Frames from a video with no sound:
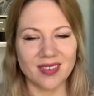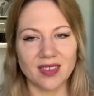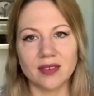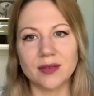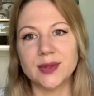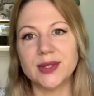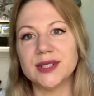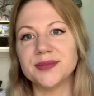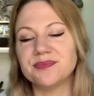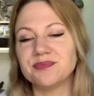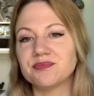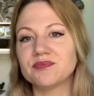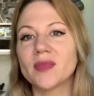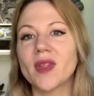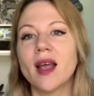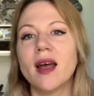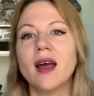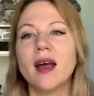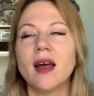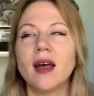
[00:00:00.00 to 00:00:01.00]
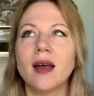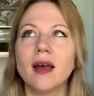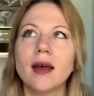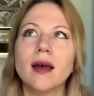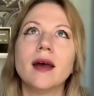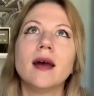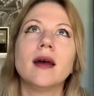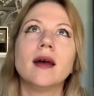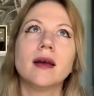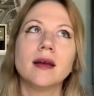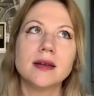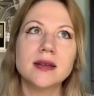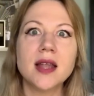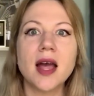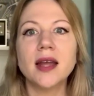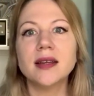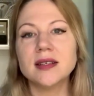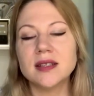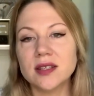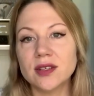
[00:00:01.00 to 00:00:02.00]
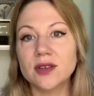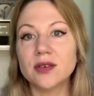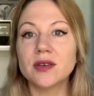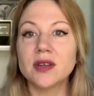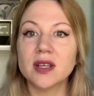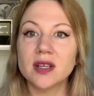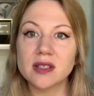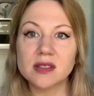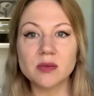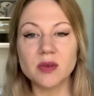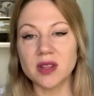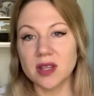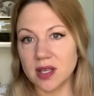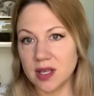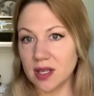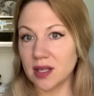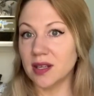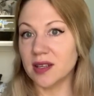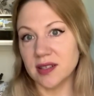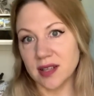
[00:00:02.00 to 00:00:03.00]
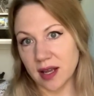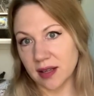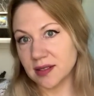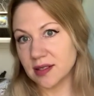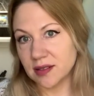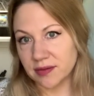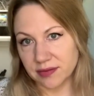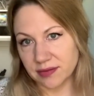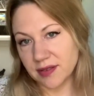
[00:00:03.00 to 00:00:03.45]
Well, 90 degrees with a heat index of